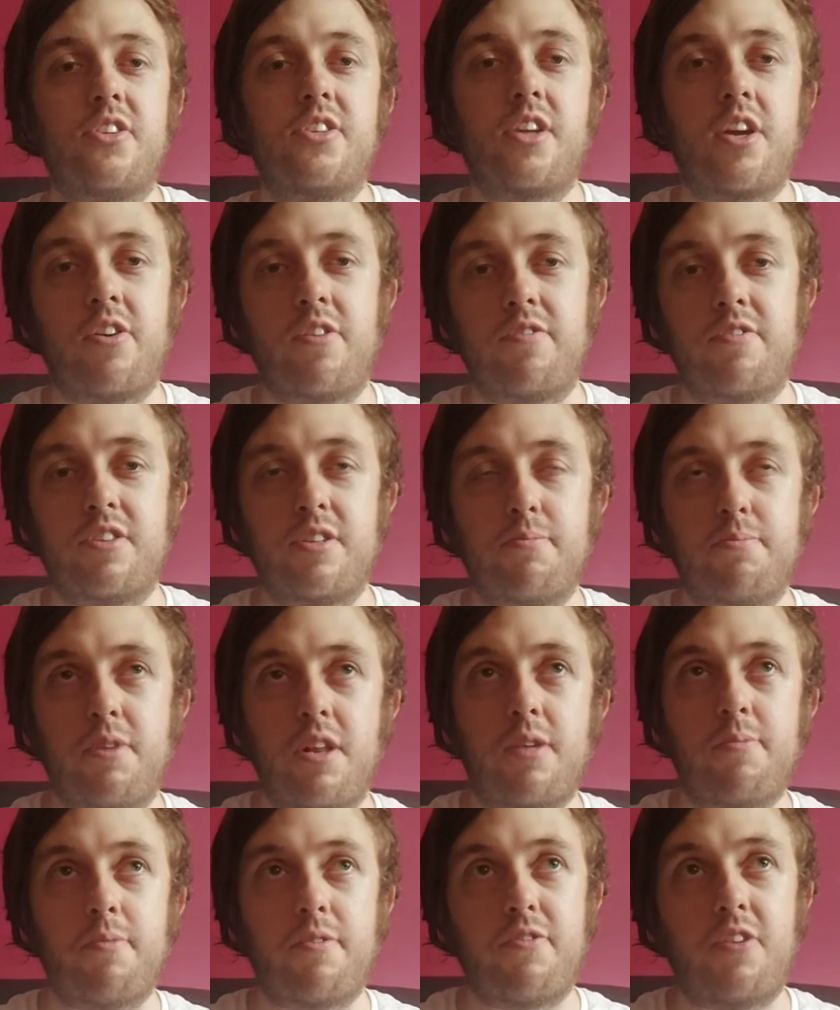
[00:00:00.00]
this, I obviously
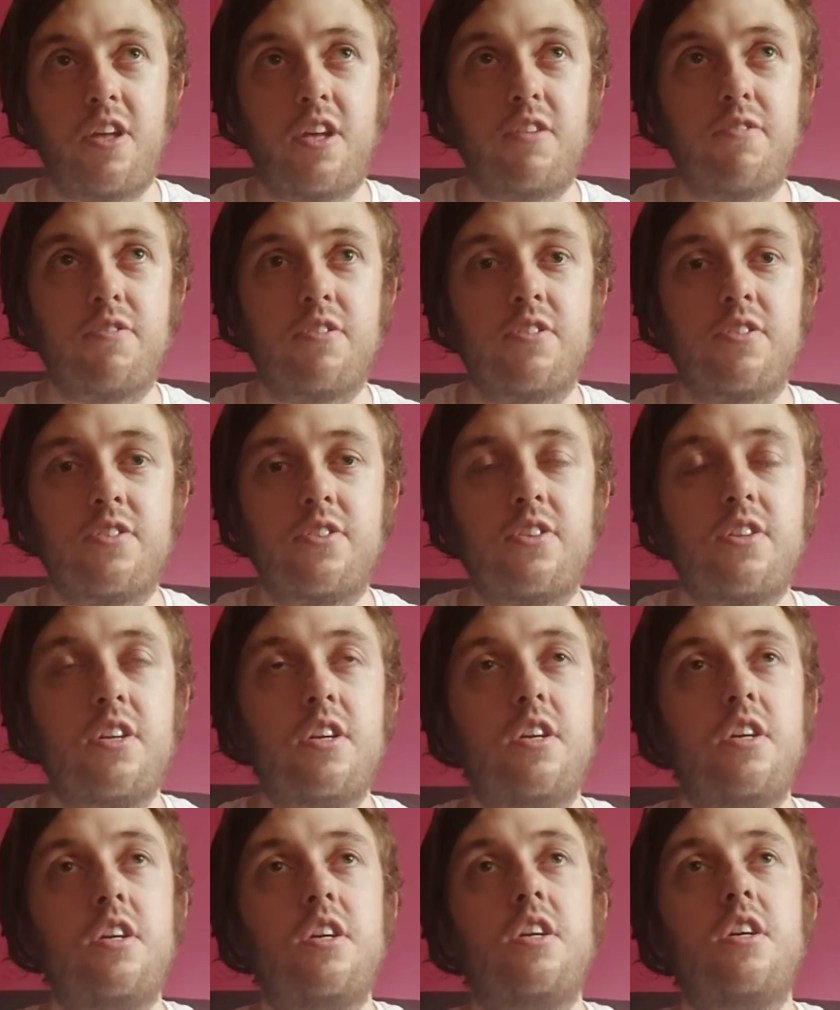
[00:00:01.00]
play my favourites.
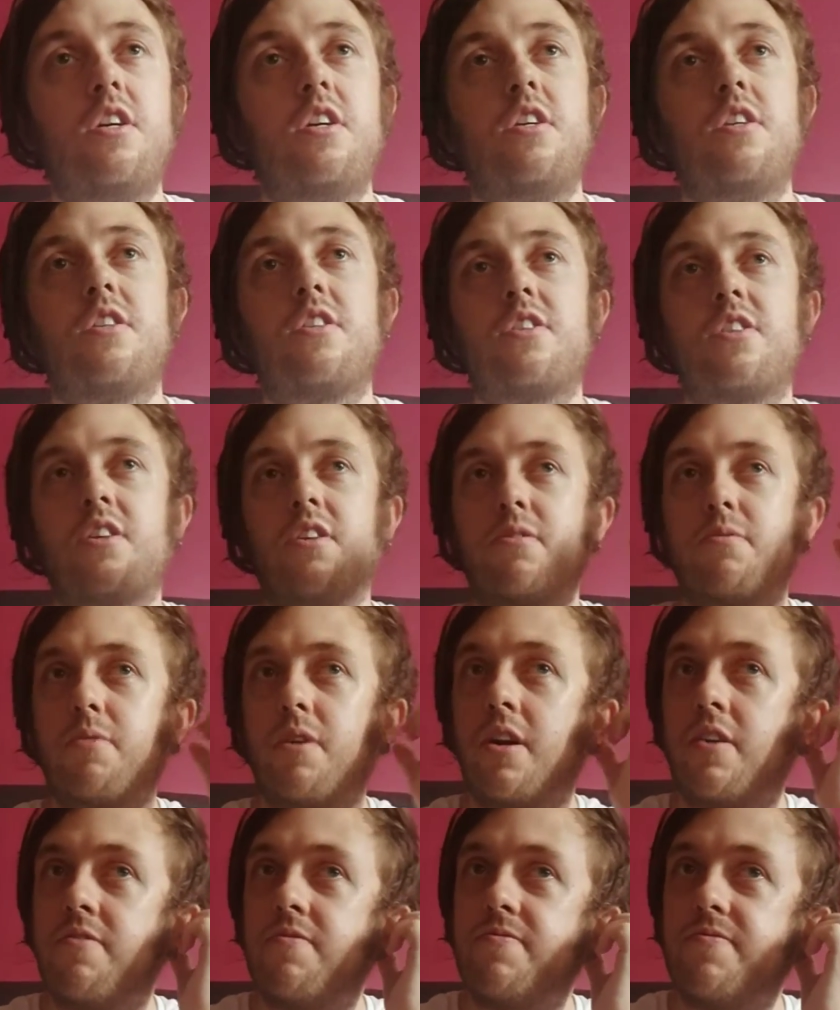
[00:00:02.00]
So
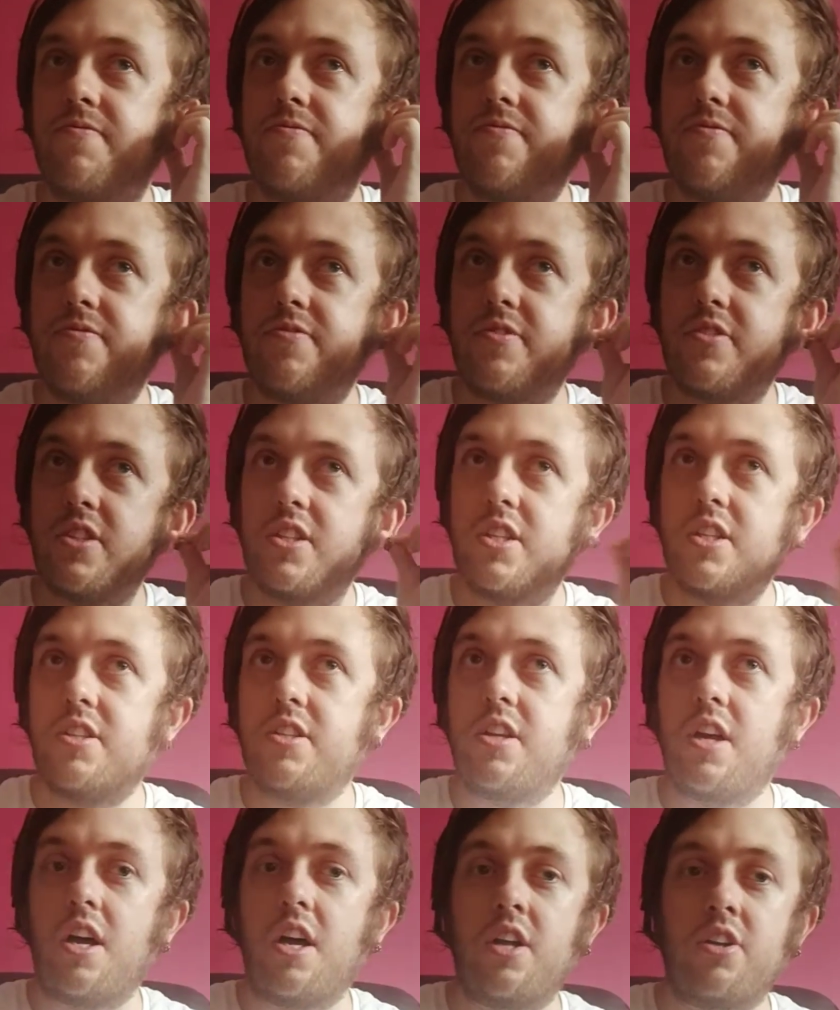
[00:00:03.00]

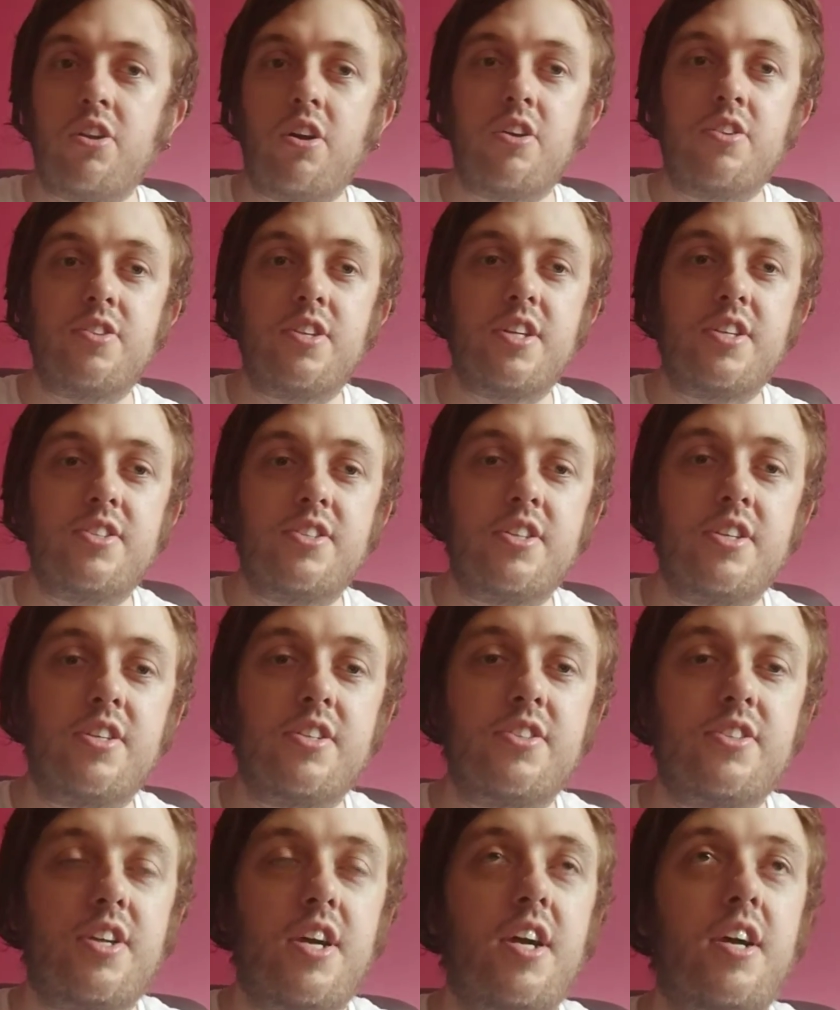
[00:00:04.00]
a lot of this
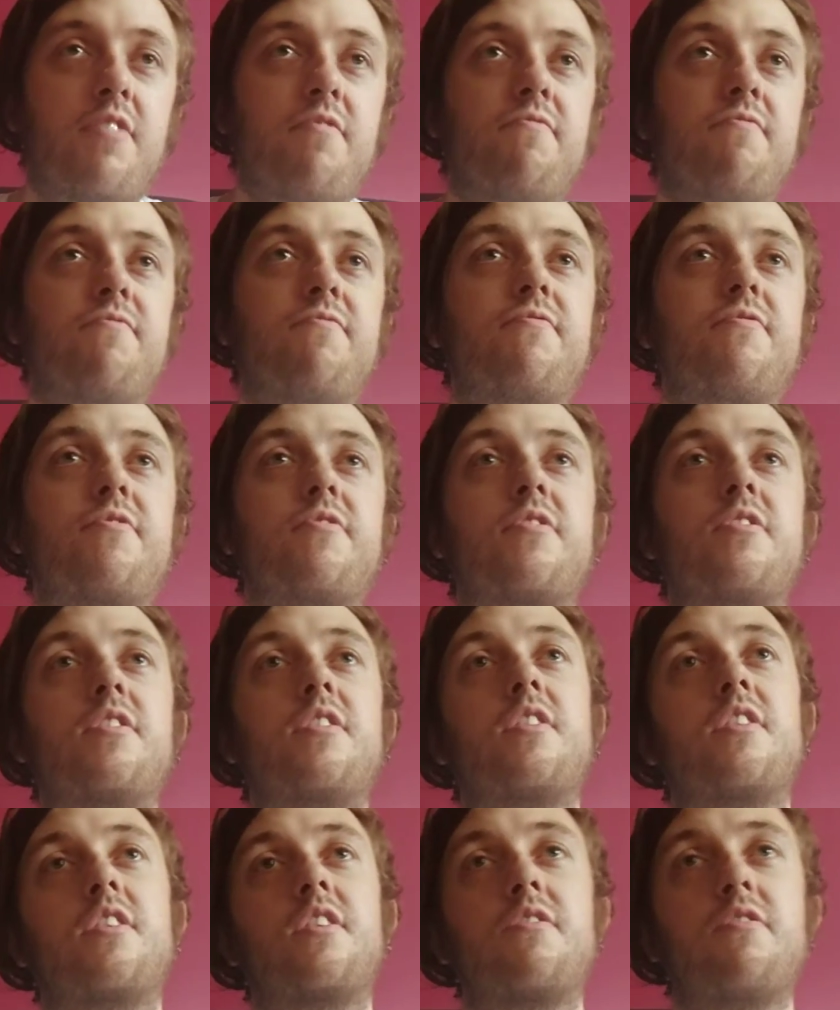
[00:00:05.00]
is
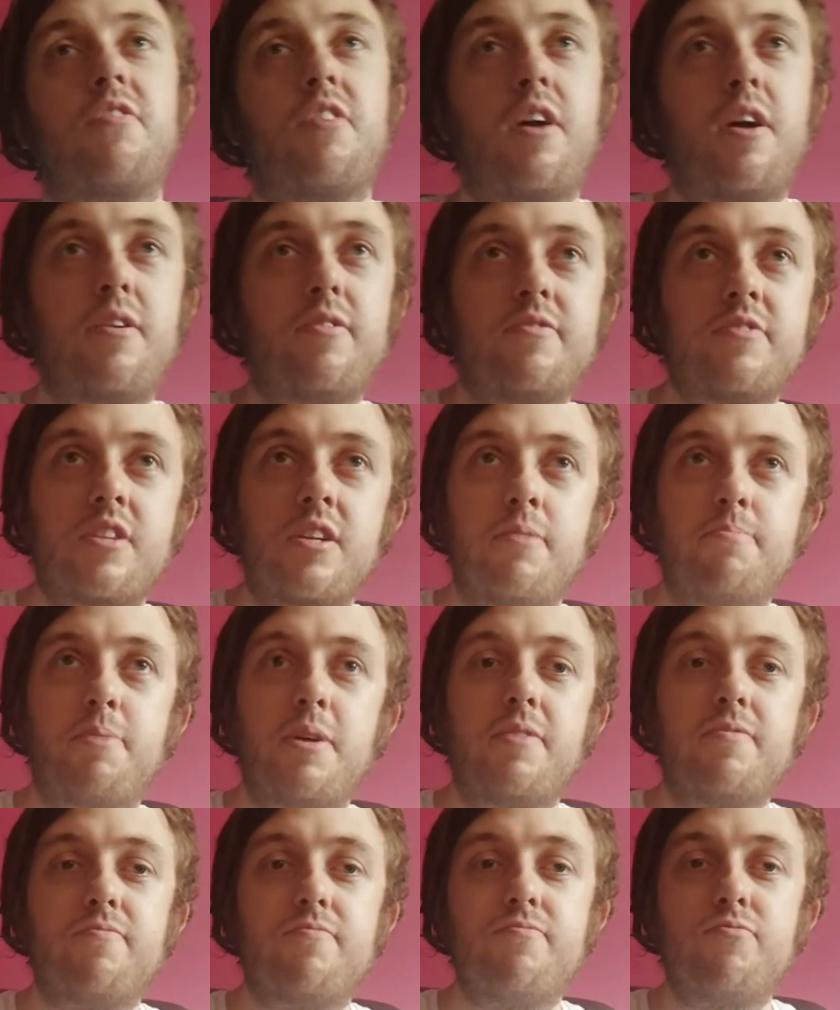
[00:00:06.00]
a
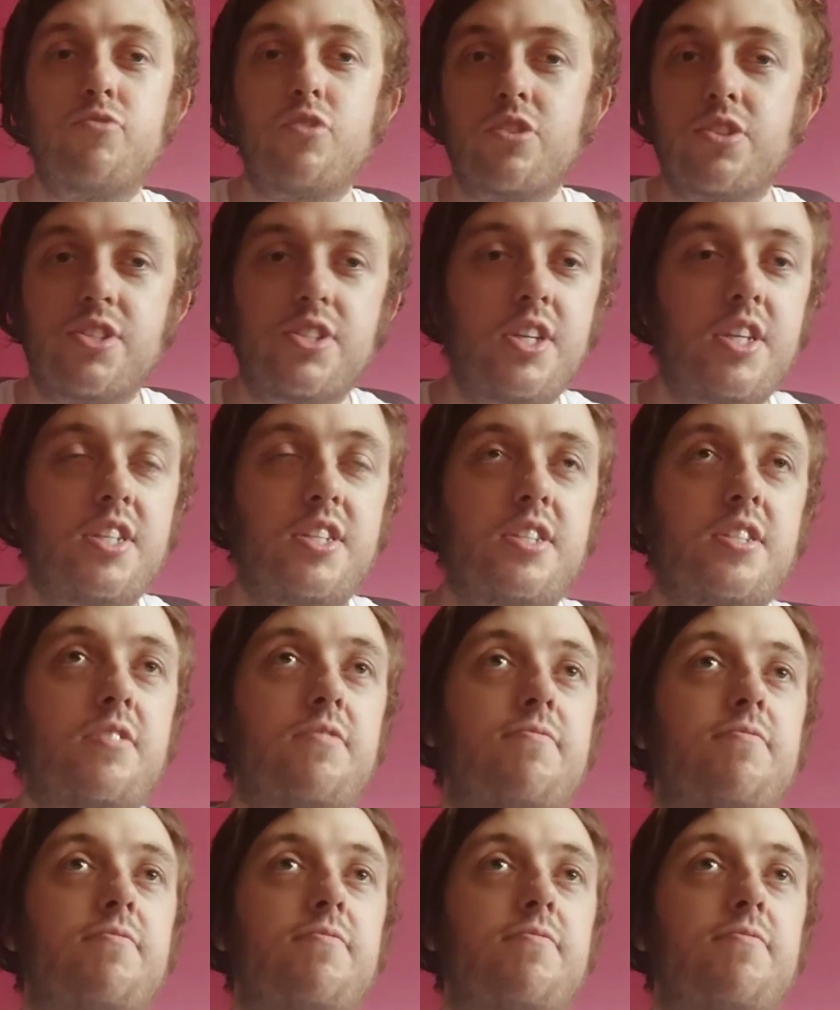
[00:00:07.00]
bit rusty,